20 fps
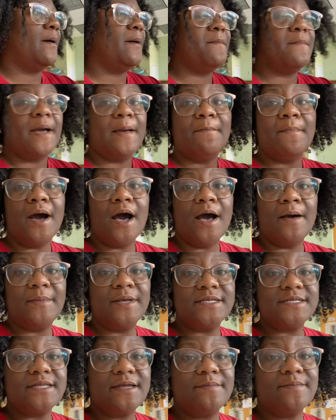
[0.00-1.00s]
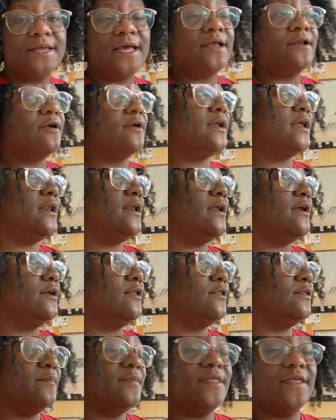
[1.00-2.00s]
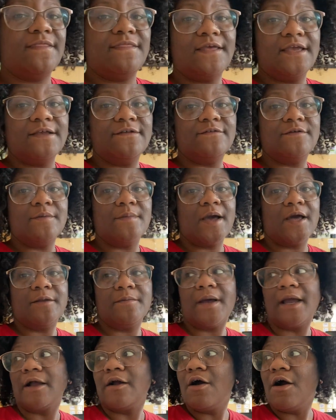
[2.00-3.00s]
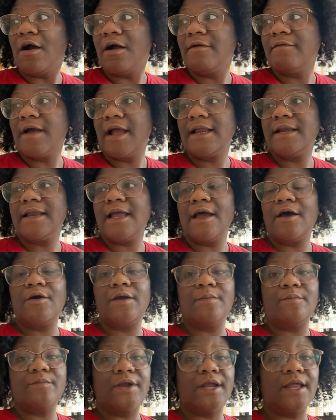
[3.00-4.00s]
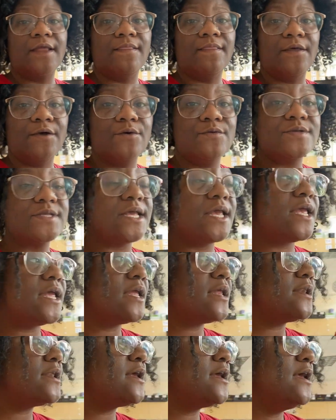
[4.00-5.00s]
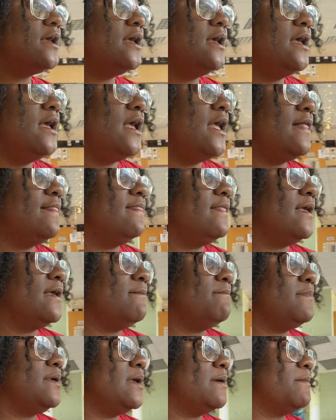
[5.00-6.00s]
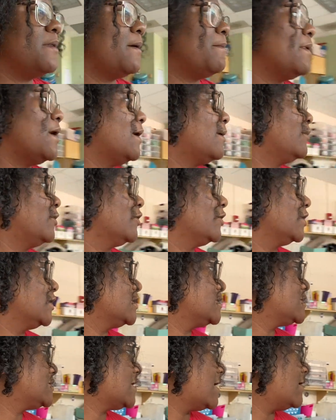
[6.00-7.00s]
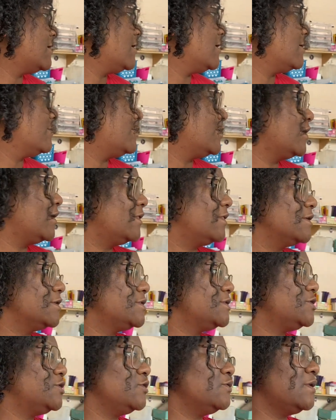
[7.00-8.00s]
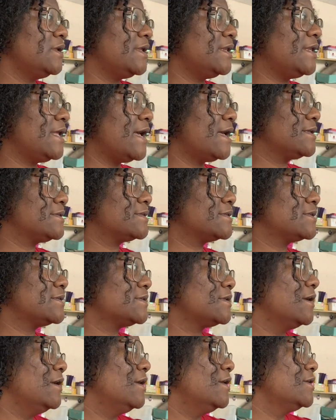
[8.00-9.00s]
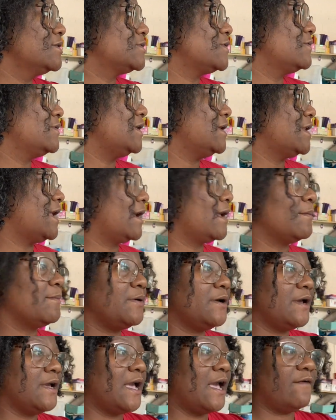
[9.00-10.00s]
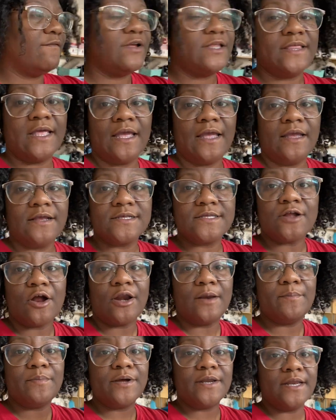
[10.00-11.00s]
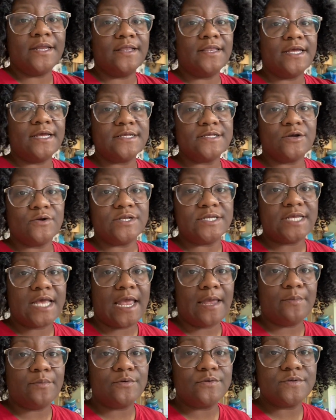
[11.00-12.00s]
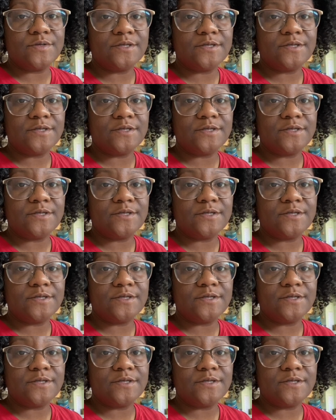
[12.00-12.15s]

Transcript: My mom and stepdad are getting the things from out of my car right now and bringing those in. And then me and my mom are gonna set up the student desks, so then I can put everything, started putting things on tables.